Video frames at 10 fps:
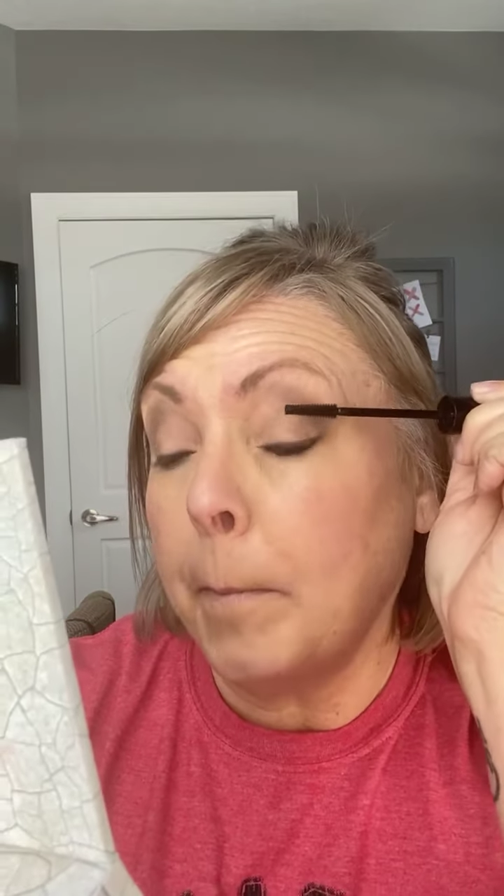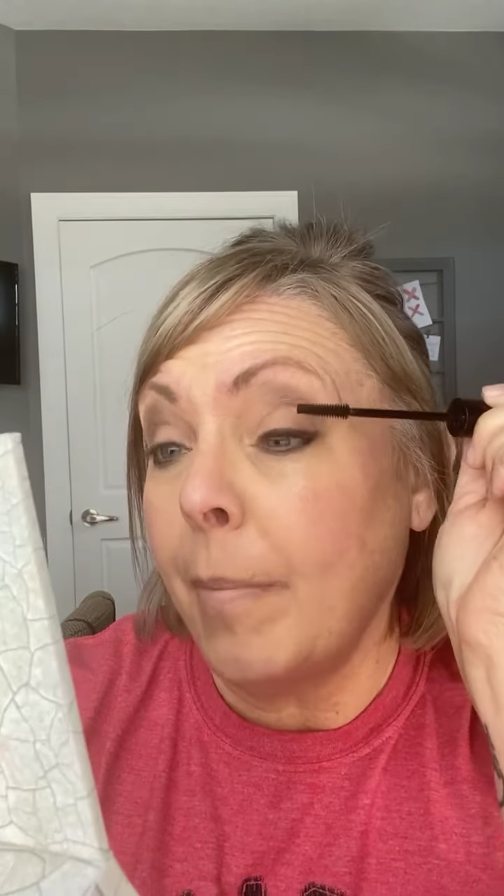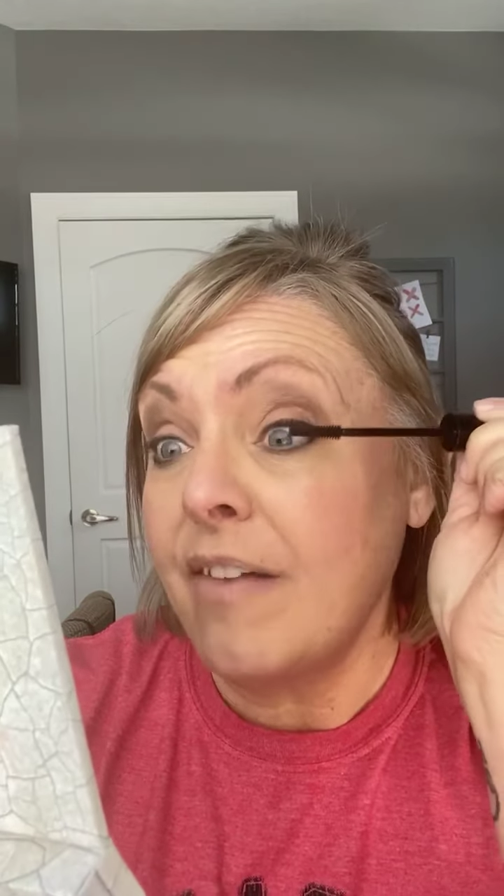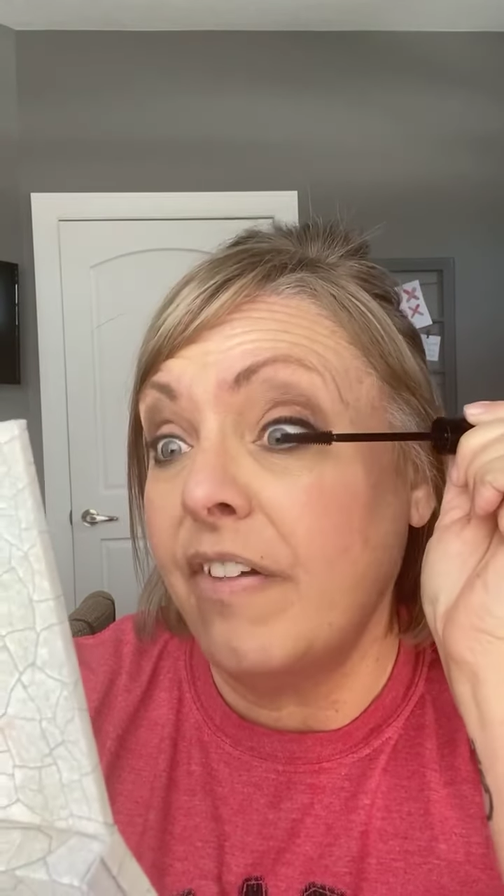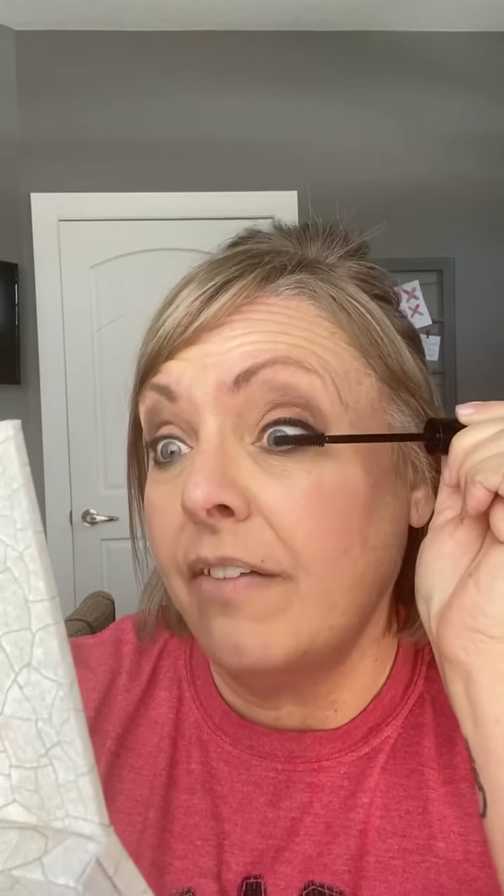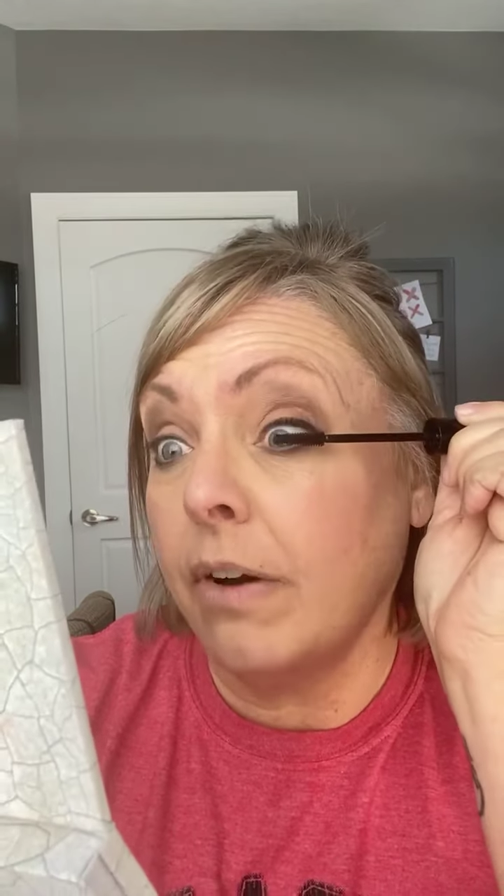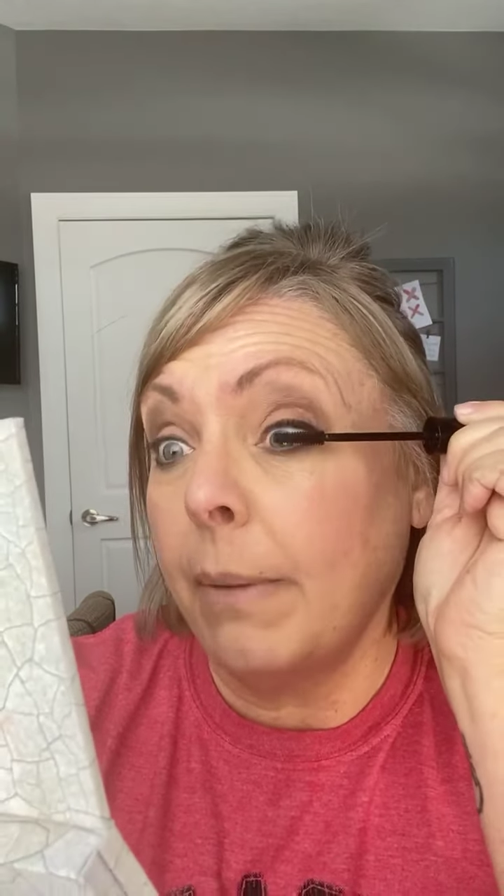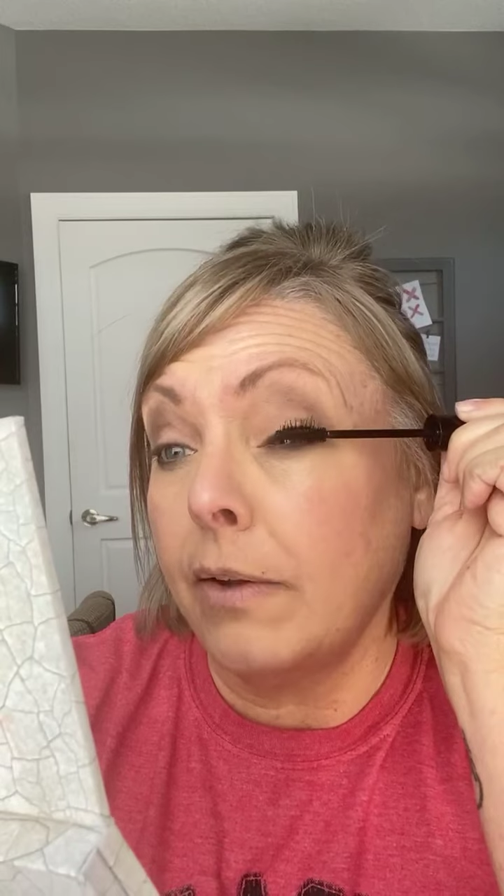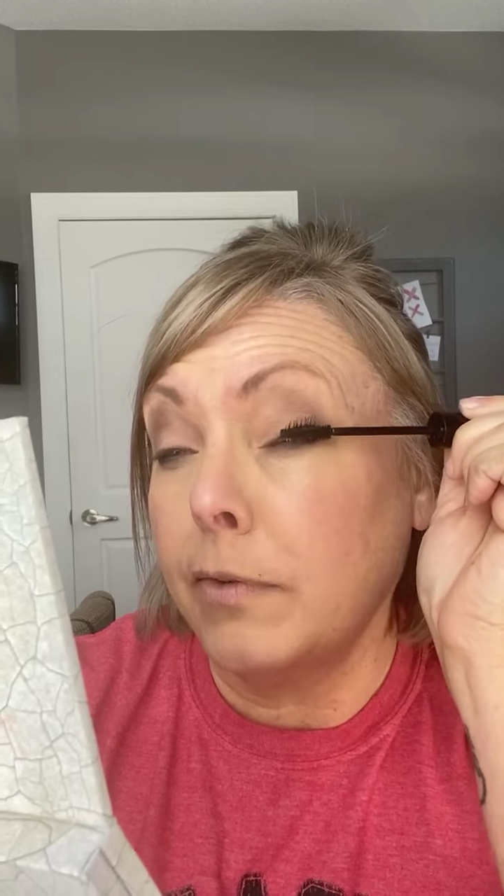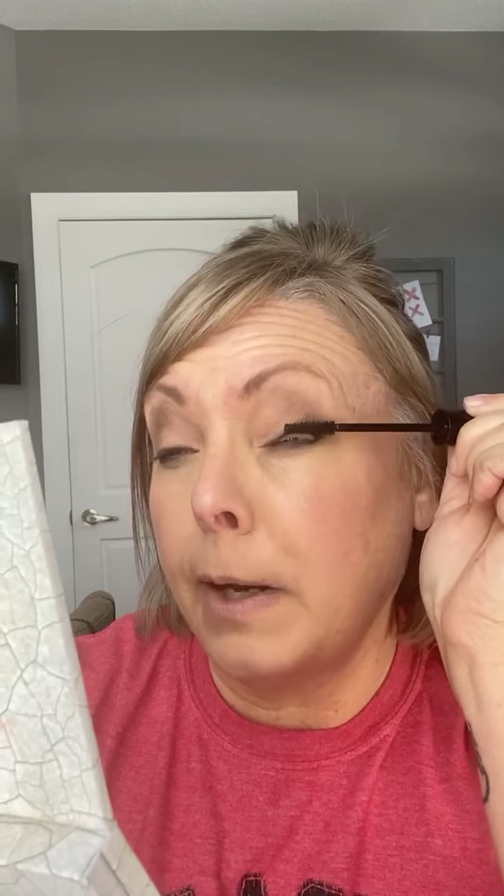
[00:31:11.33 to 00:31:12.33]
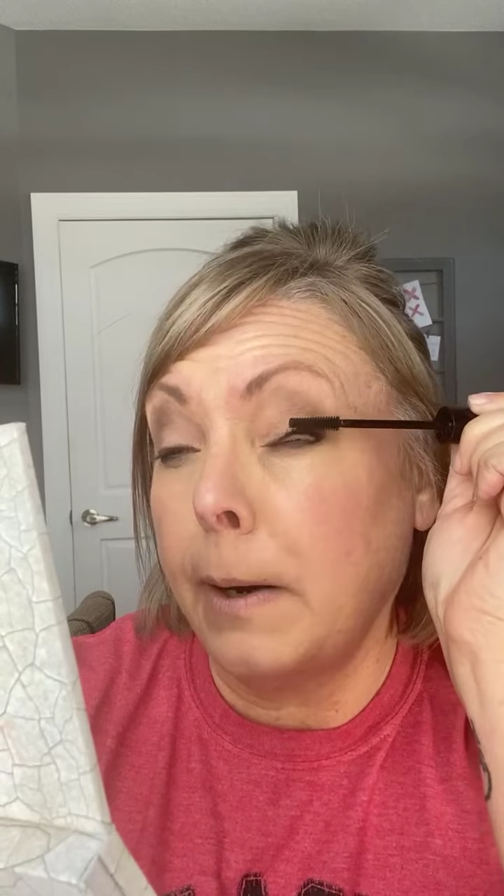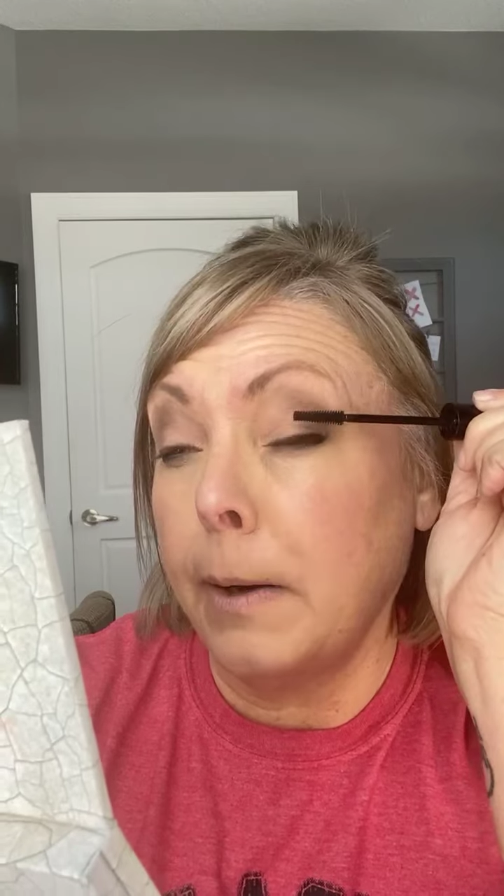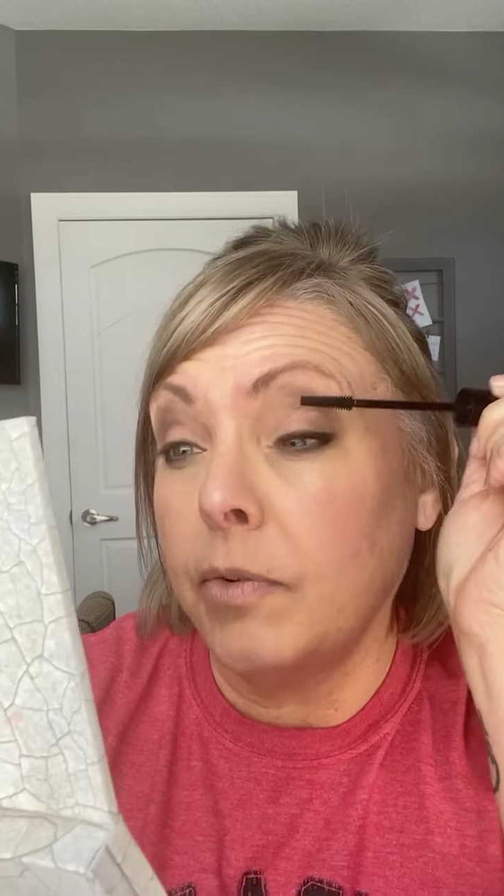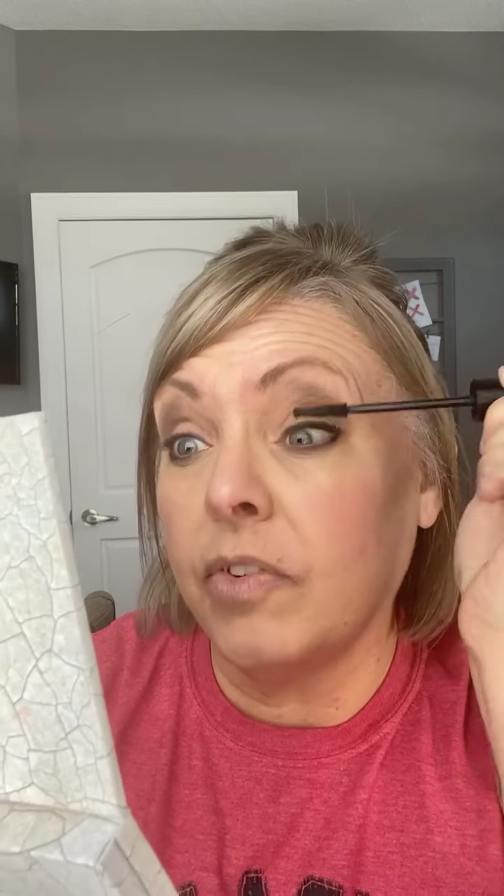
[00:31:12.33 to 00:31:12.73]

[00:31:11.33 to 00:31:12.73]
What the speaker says: my favorite mascara.